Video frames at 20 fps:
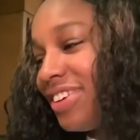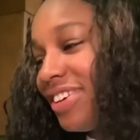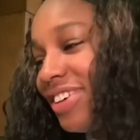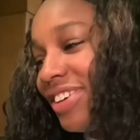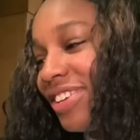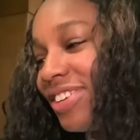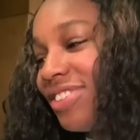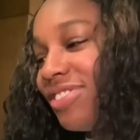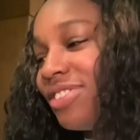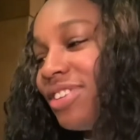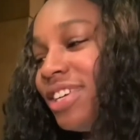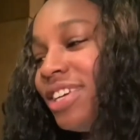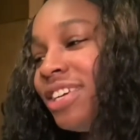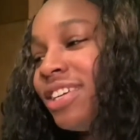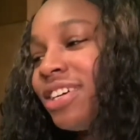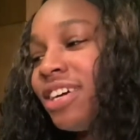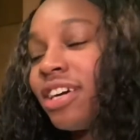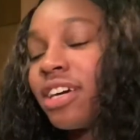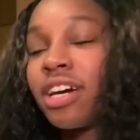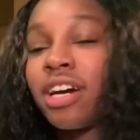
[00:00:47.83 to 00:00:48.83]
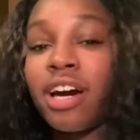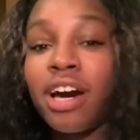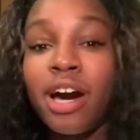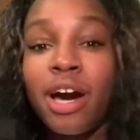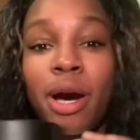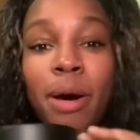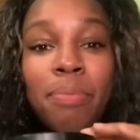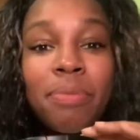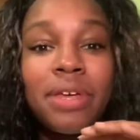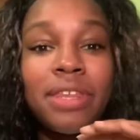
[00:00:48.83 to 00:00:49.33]
You need a
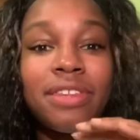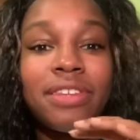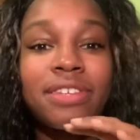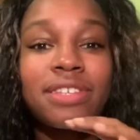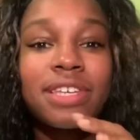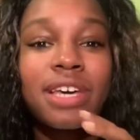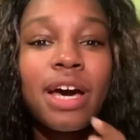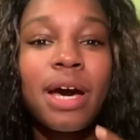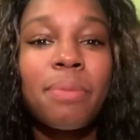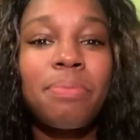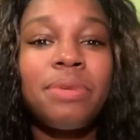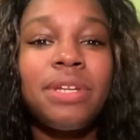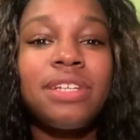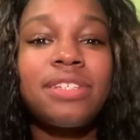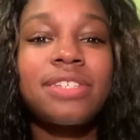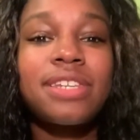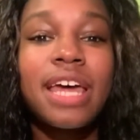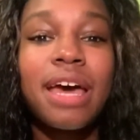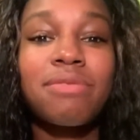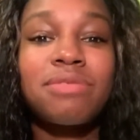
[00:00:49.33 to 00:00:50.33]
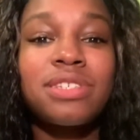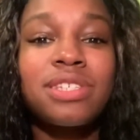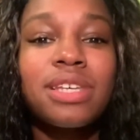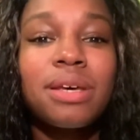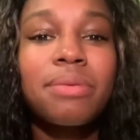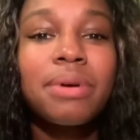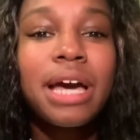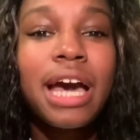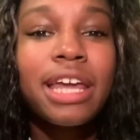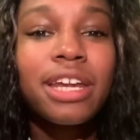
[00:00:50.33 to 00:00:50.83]
cup, and this cup needs to have
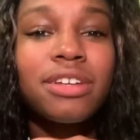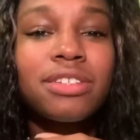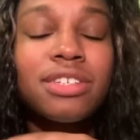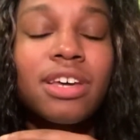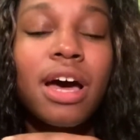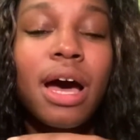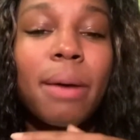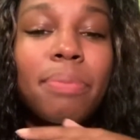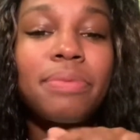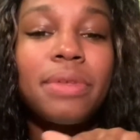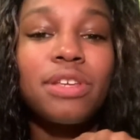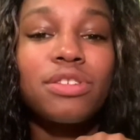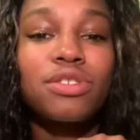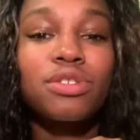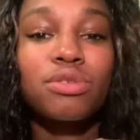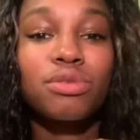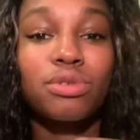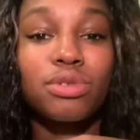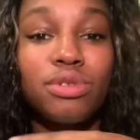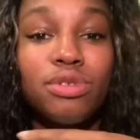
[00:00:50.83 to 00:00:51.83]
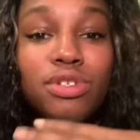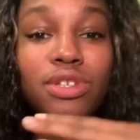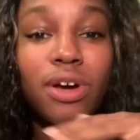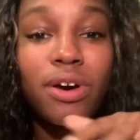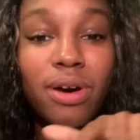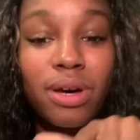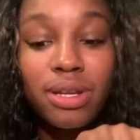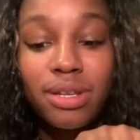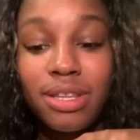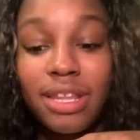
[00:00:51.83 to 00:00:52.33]
some kind of top that screws
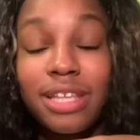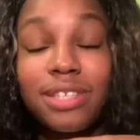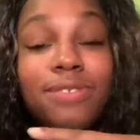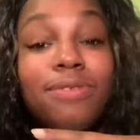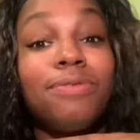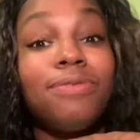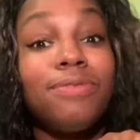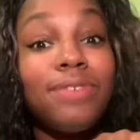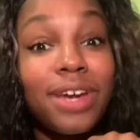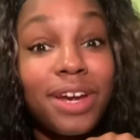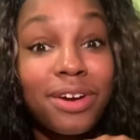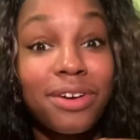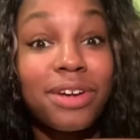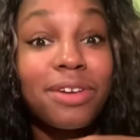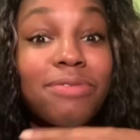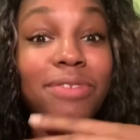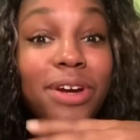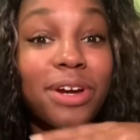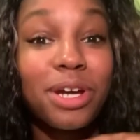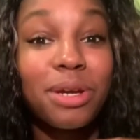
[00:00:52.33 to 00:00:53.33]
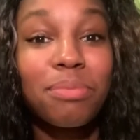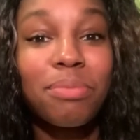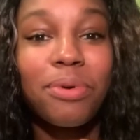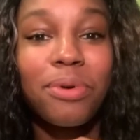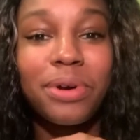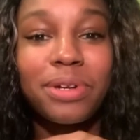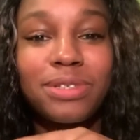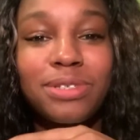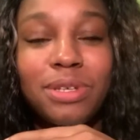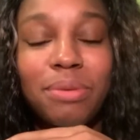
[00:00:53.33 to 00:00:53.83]
on. That's very, very
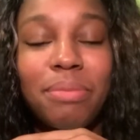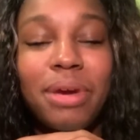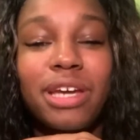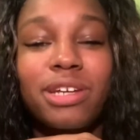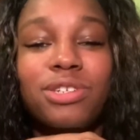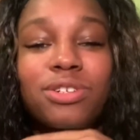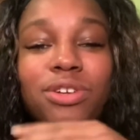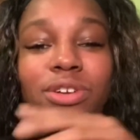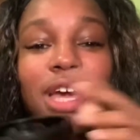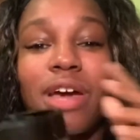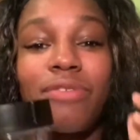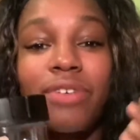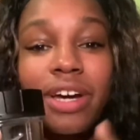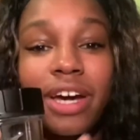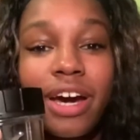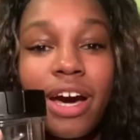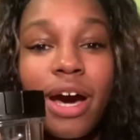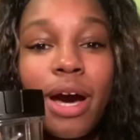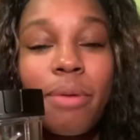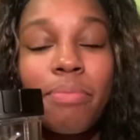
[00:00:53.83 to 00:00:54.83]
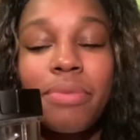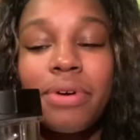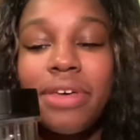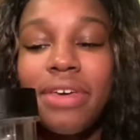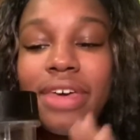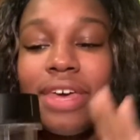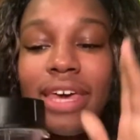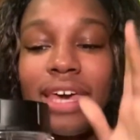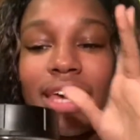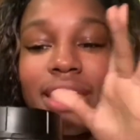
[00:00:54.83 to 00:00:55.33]
important, so make sure you have a cup
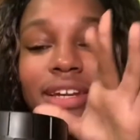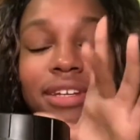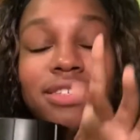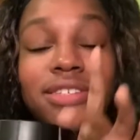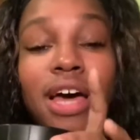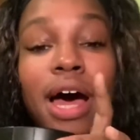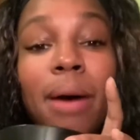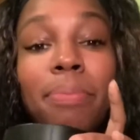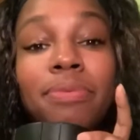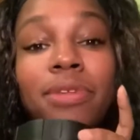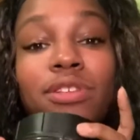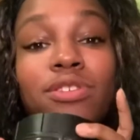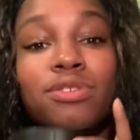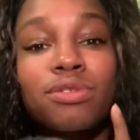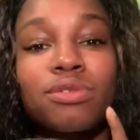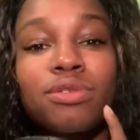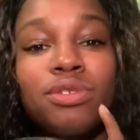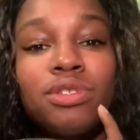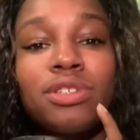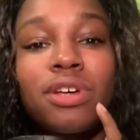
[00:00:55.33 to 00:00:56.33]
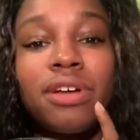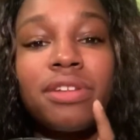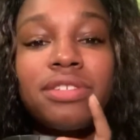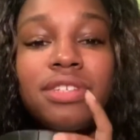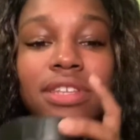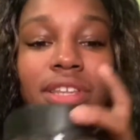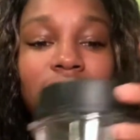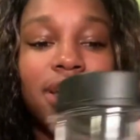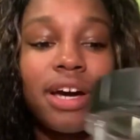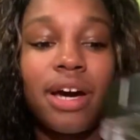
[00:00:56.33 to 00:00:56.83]
and a top that screws
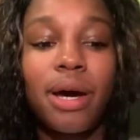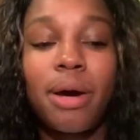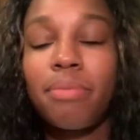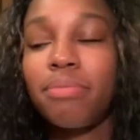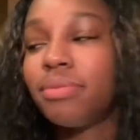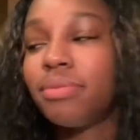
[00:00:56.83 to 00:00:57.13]
onto the cup.